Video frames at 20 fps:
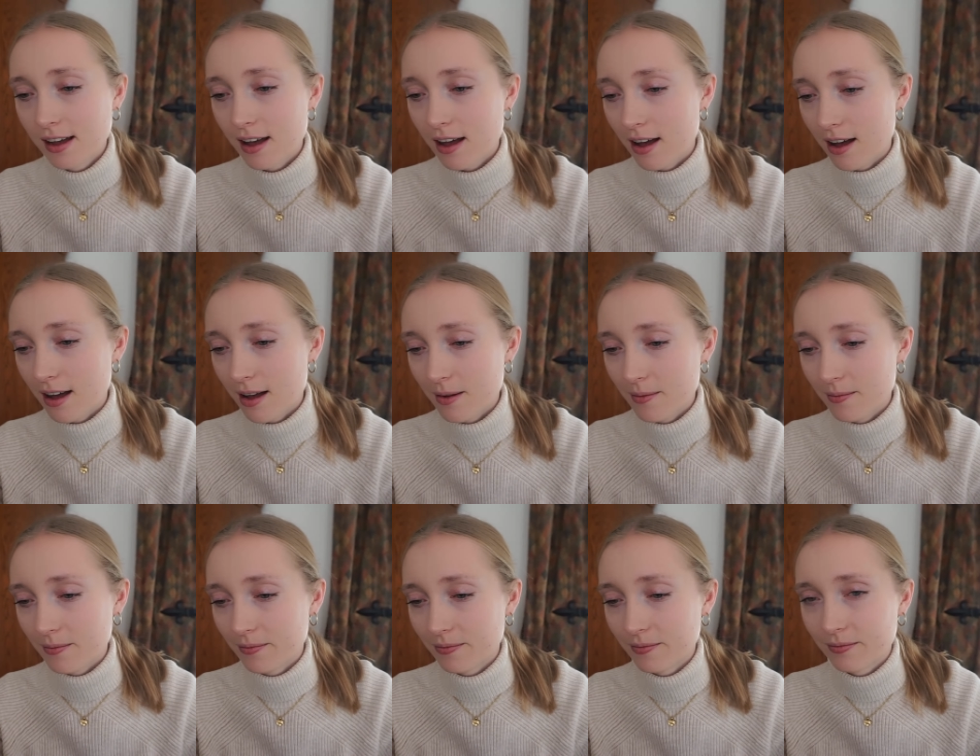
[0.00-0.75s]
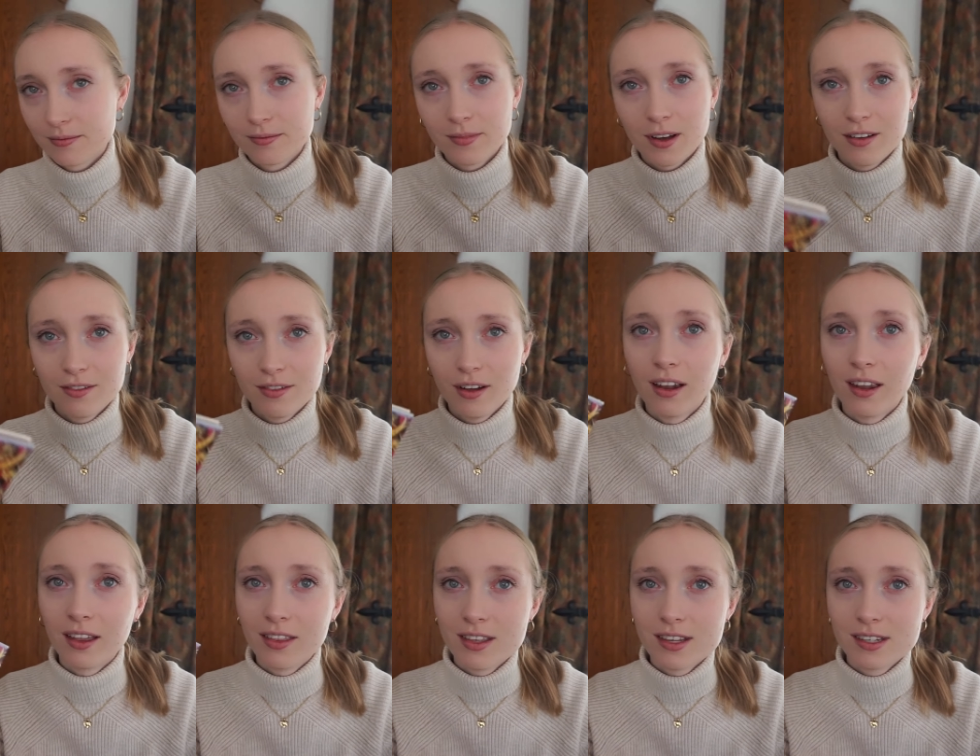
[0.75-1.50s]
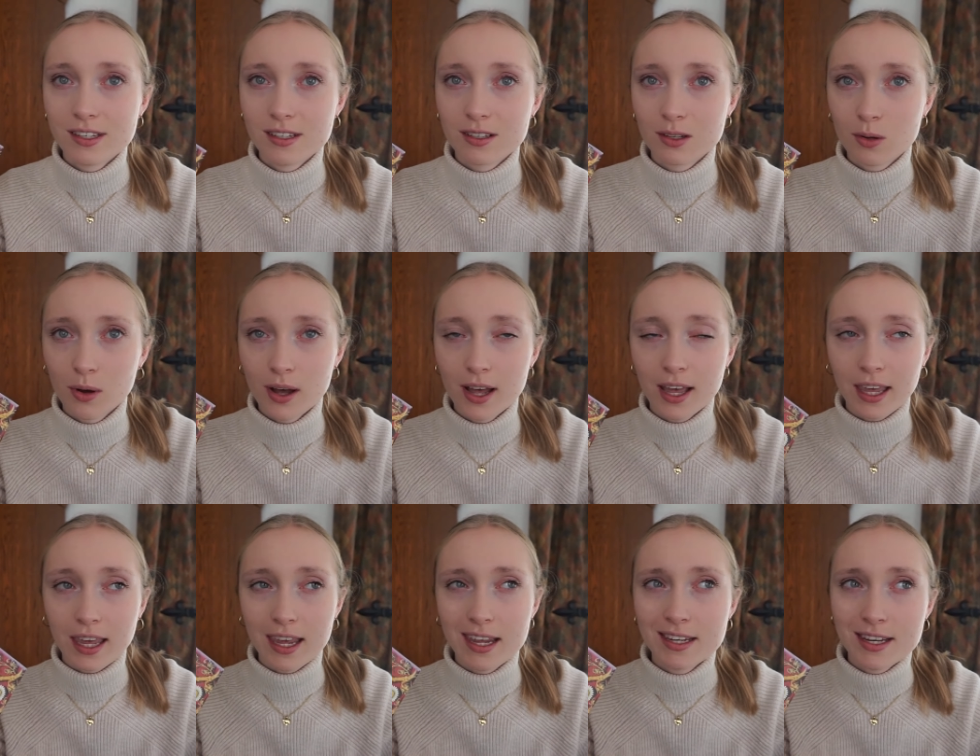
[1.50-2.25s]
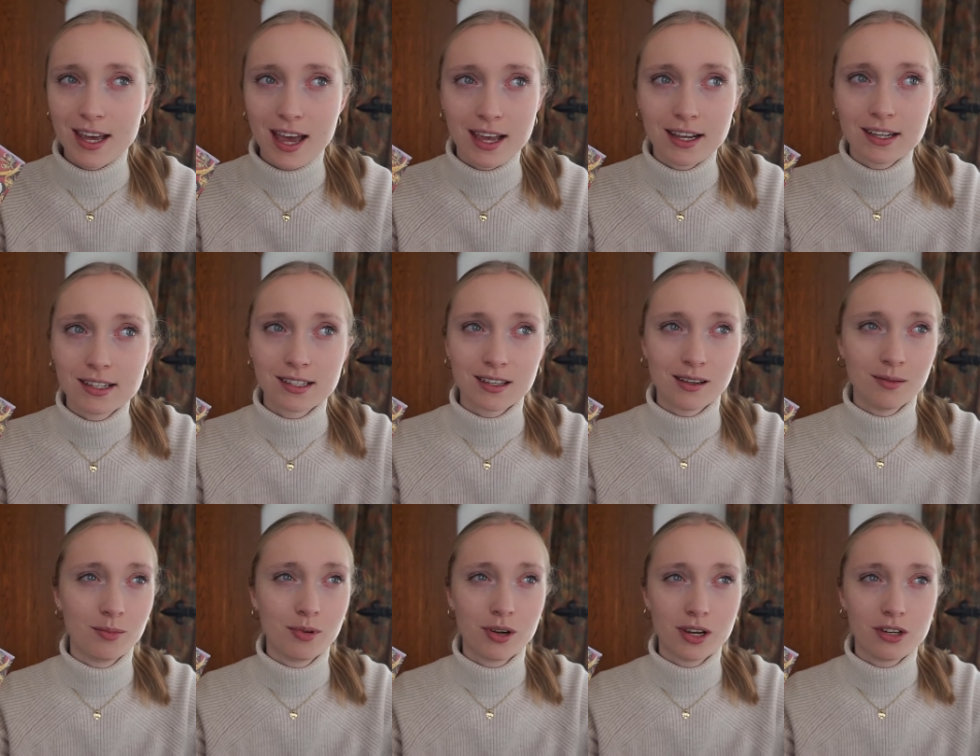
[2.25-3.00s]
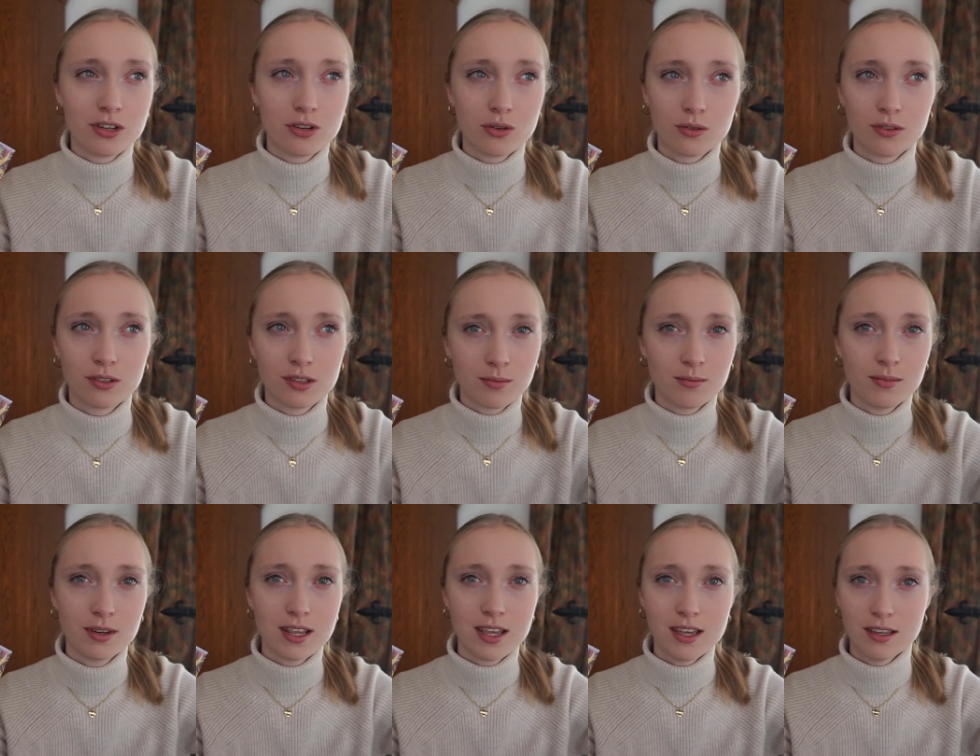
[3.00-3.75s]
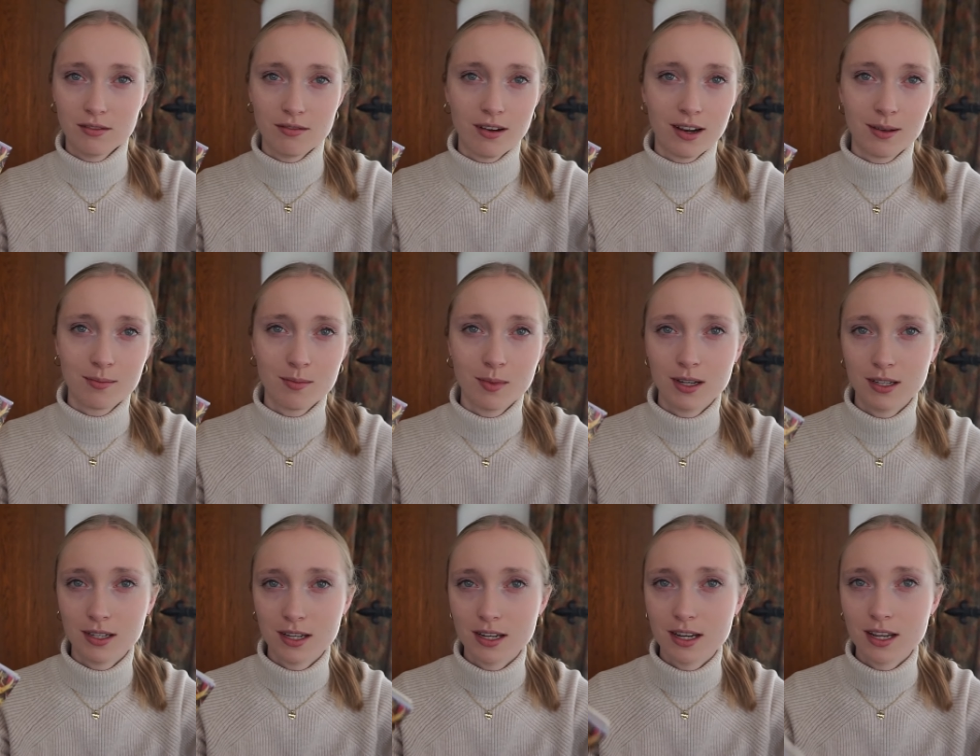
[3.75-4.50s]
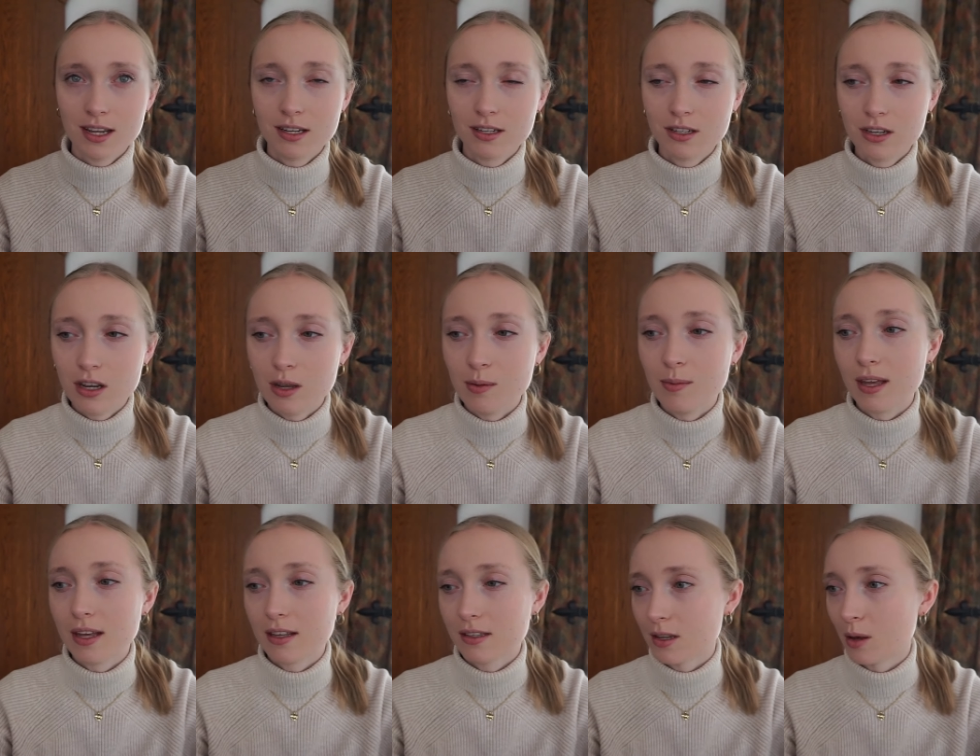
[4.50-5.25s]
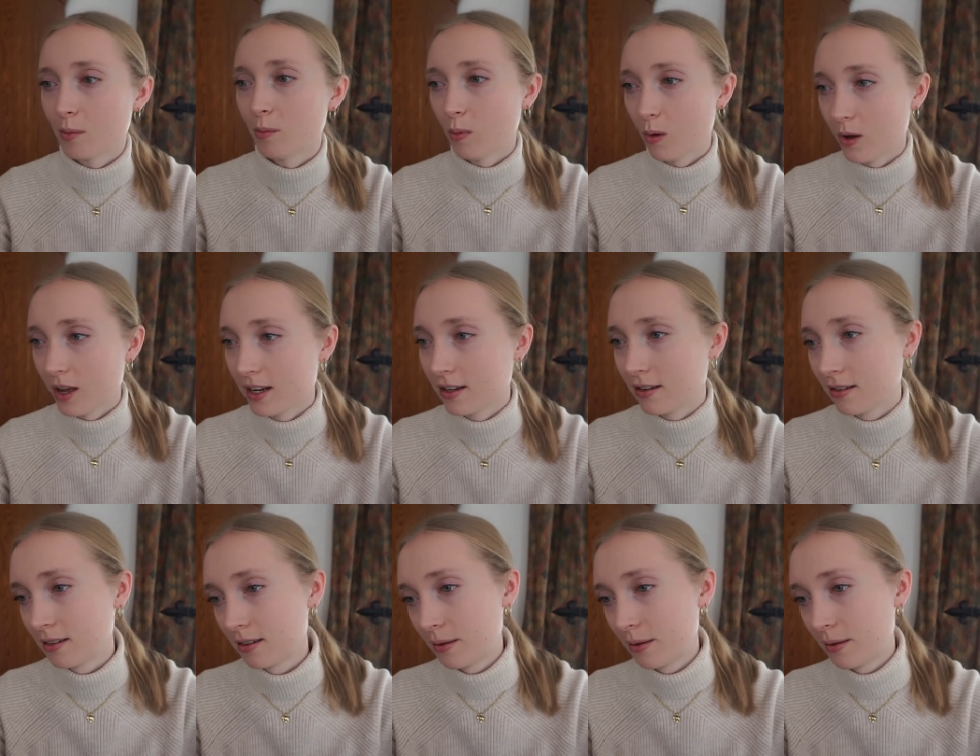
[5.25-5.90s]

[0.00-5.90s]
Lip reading: I felt like this is quite a key text. I'm pretty sure somebody has recommended it to me at some point.